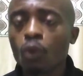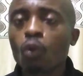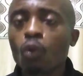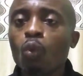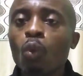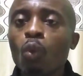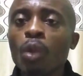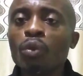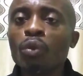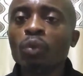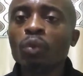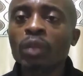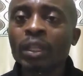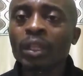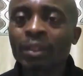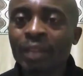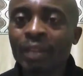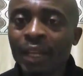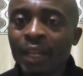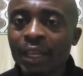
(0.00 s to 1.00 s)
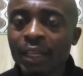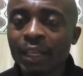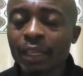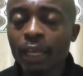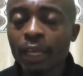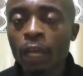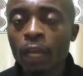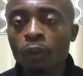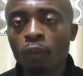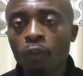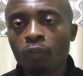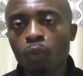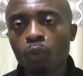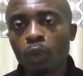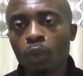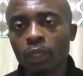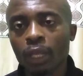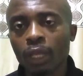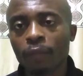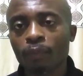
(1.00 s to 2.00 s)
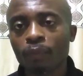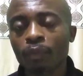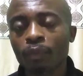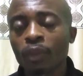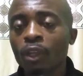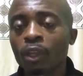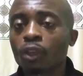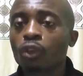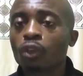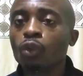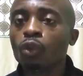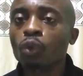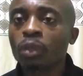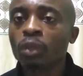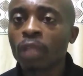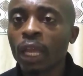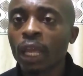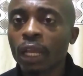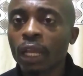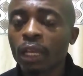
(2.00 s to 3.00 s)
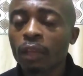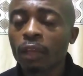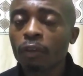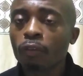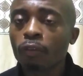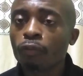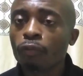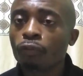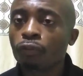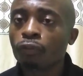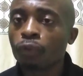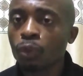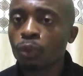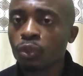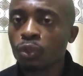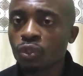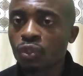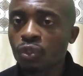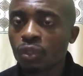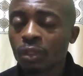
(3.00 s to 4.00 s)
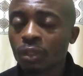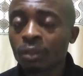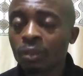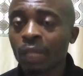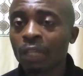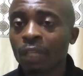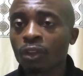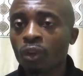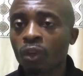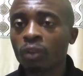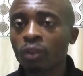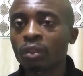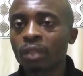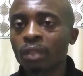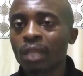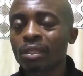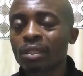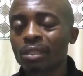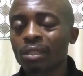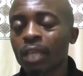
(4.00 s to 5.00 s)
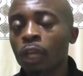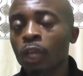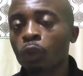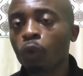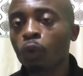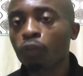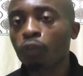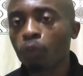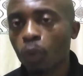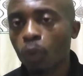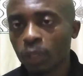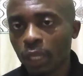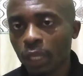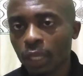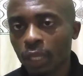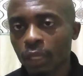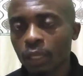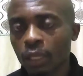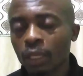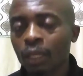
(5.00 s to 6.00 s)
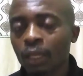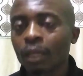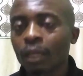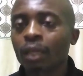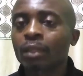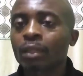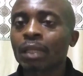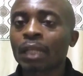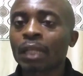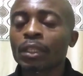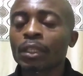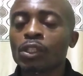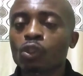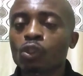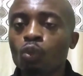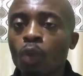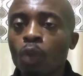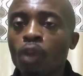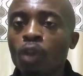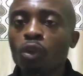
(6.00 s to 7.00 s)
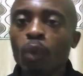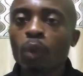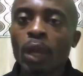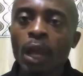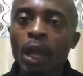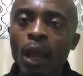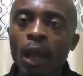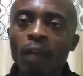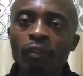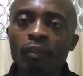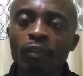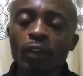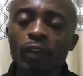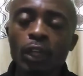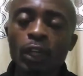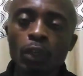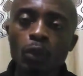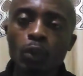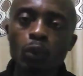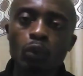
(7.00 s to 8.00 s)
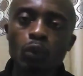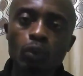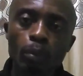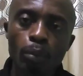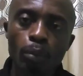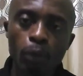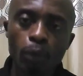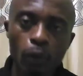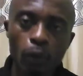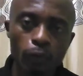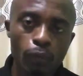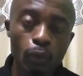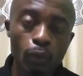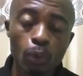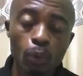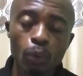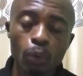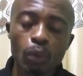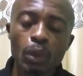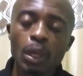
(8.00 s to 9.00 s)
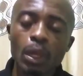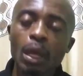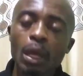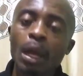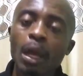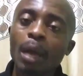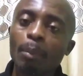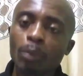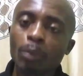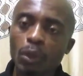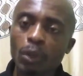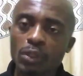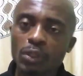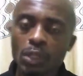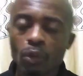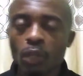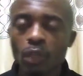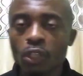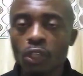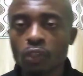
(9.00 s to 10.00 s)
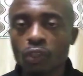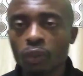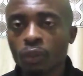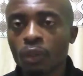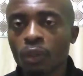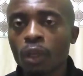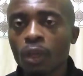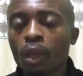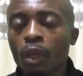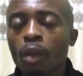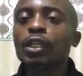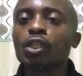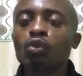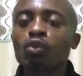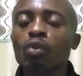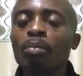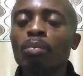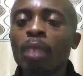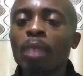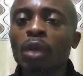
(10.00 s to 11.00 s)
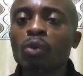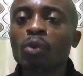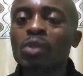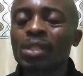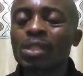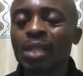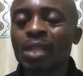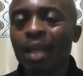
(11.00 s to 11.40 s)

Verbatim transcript: when you drink enough water, you take fruits that contains enough water. That is when you will have a good blood flow and blood circulation. It will make you stay